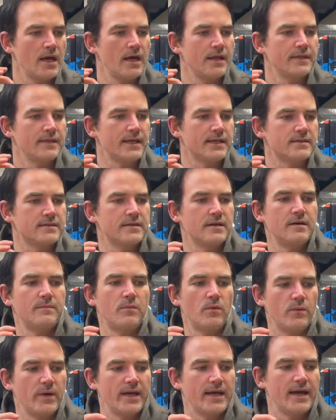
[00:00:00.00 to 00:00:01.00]
Next
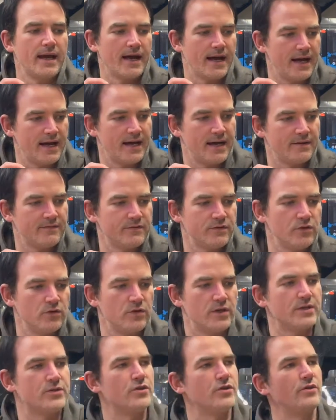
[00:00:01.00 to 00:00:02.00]
up, we have new
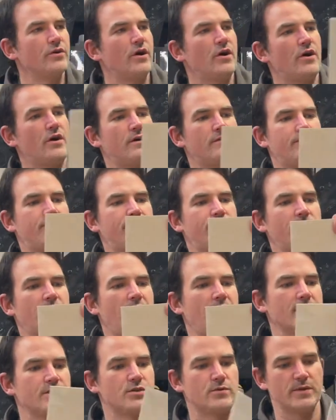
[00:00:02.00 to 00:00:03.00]
issue of
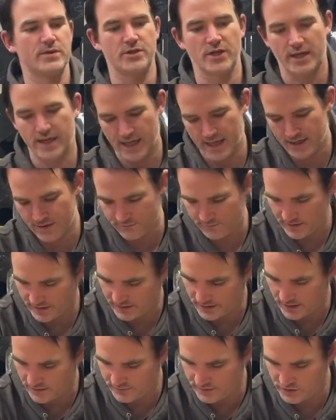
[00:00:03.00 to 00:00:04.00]
Flash, which again I've been
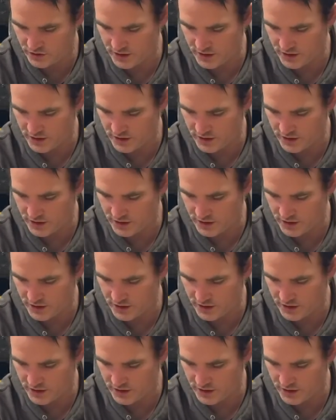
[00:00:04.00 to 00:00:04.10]
loving.